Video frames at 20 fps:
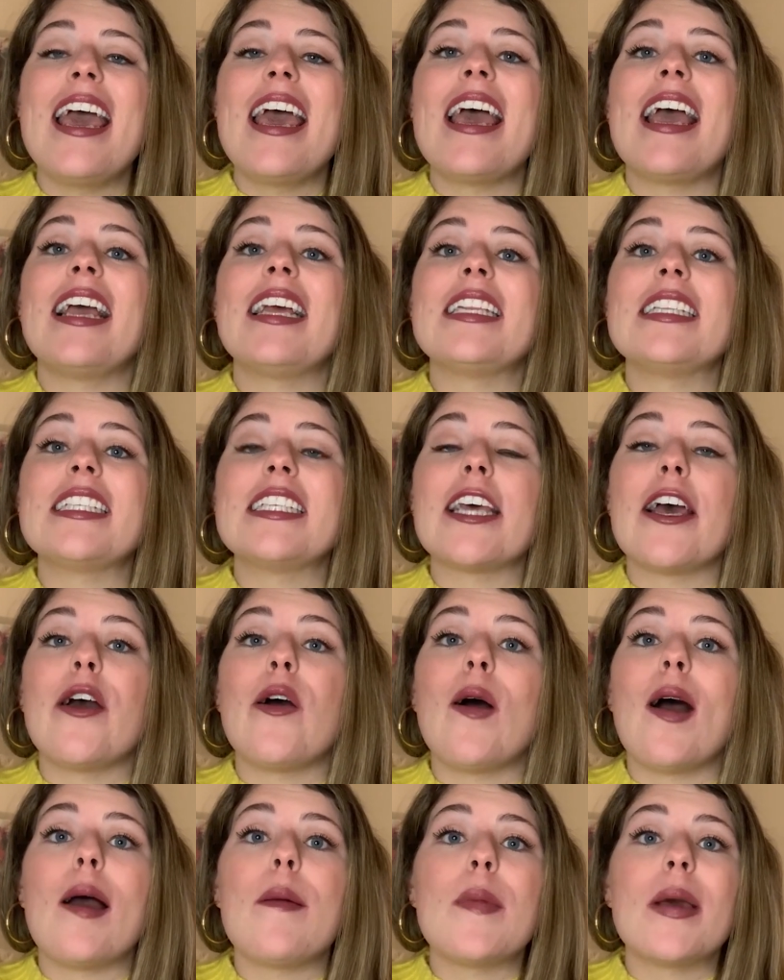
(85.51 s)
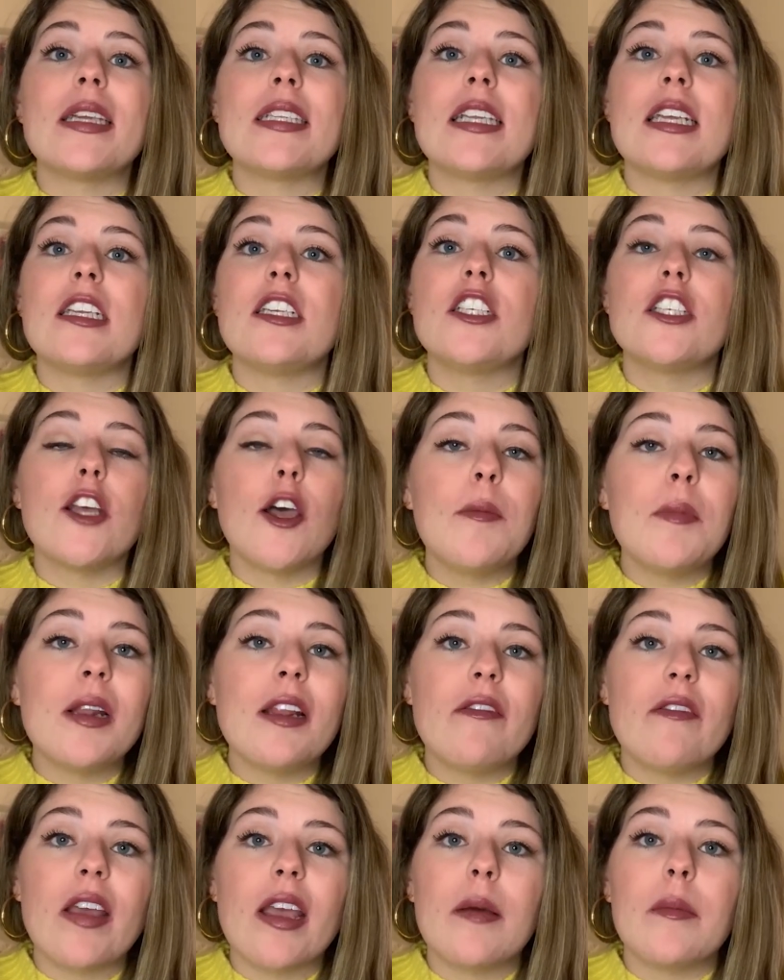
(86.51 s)
And so I messaged so many
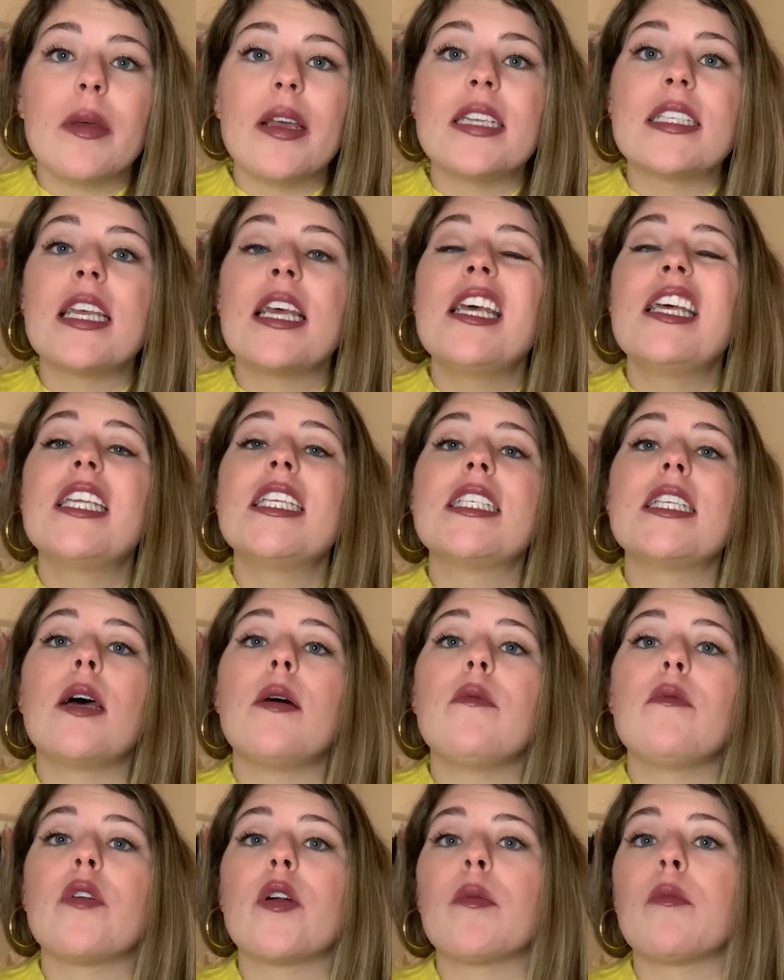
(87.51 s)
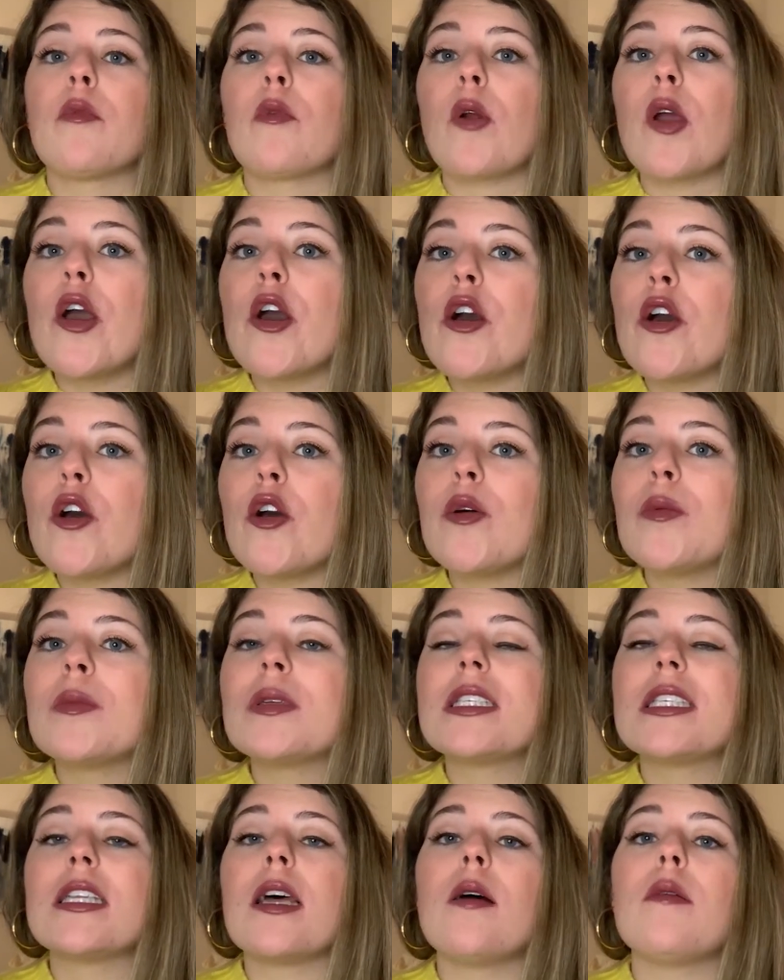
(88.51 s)
families, some from Rome,
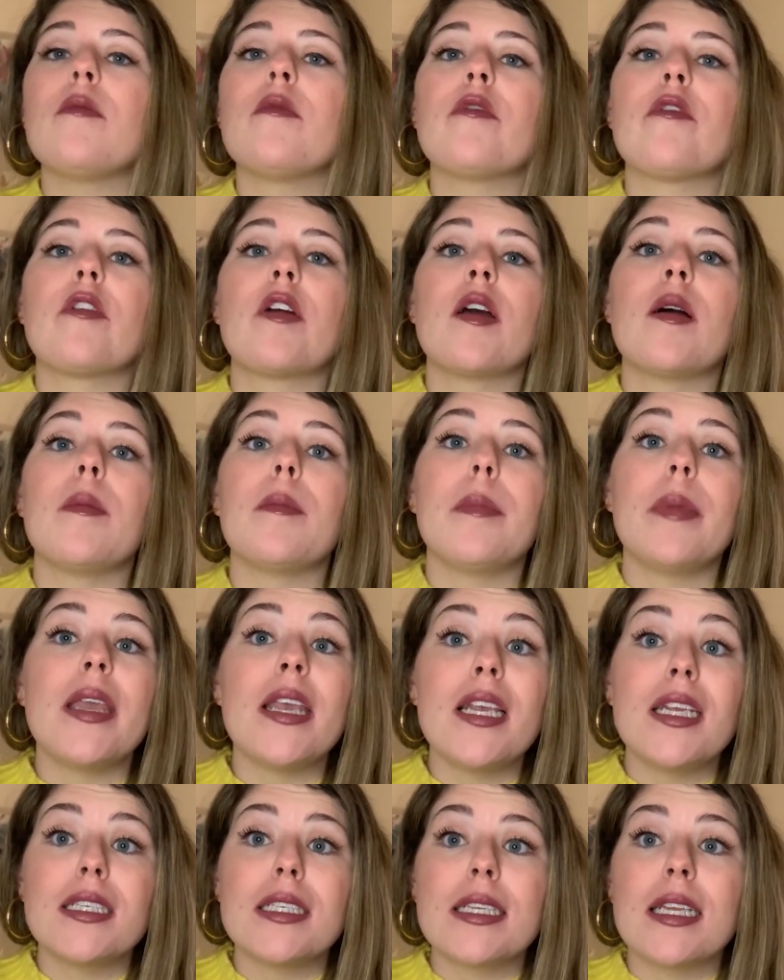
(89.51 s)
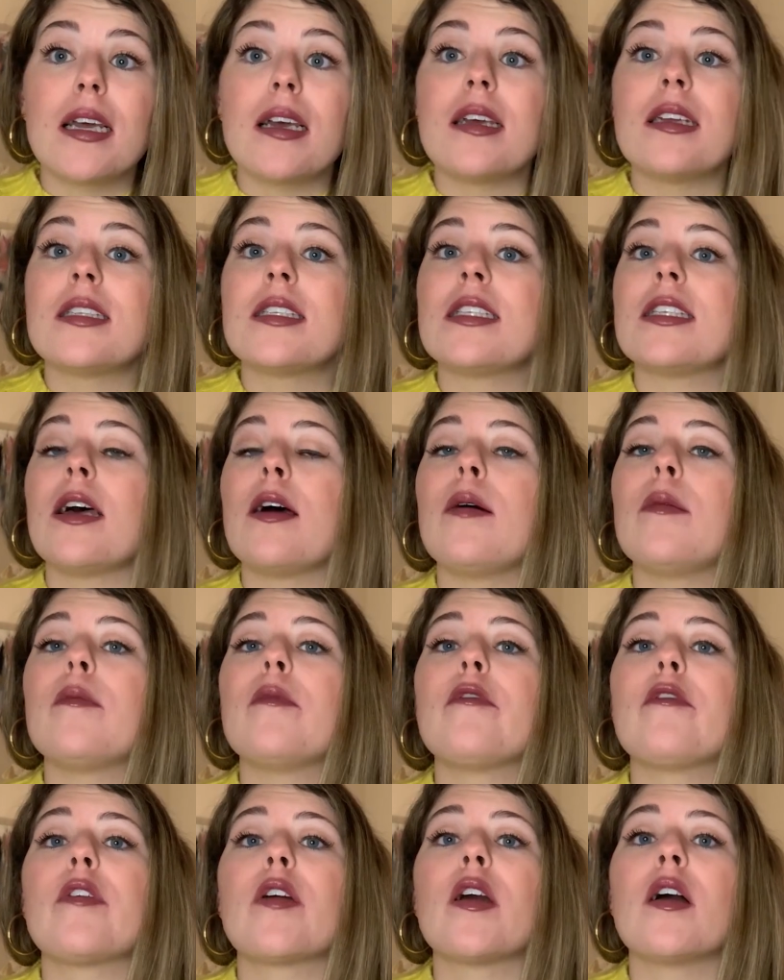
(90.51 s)
some from Pisa, some
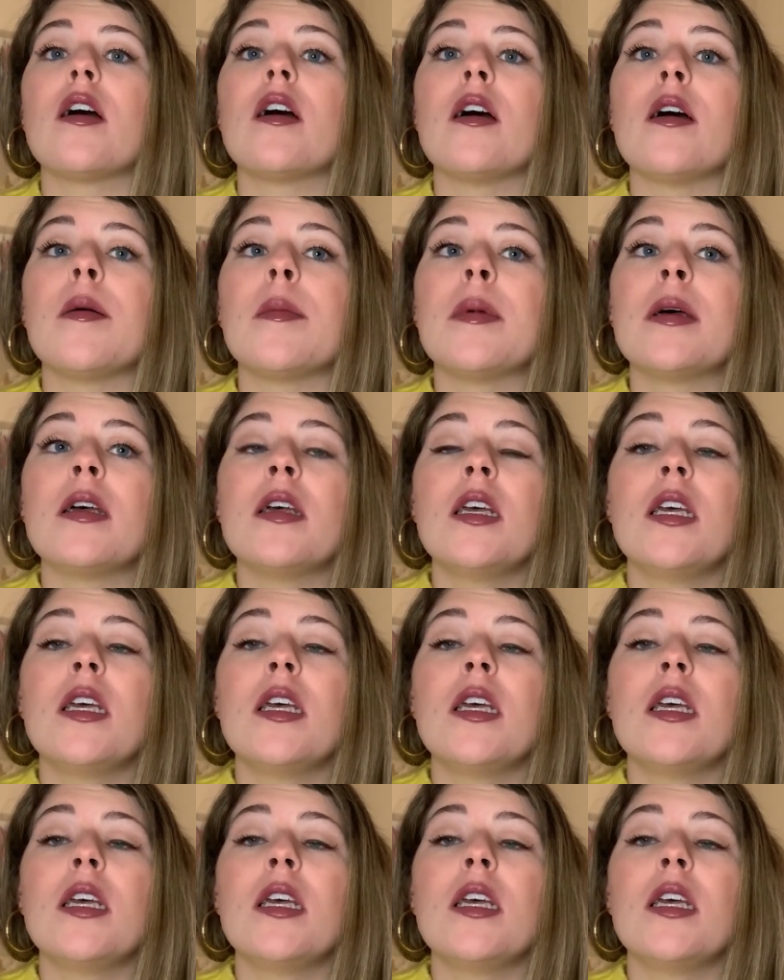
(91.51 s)
from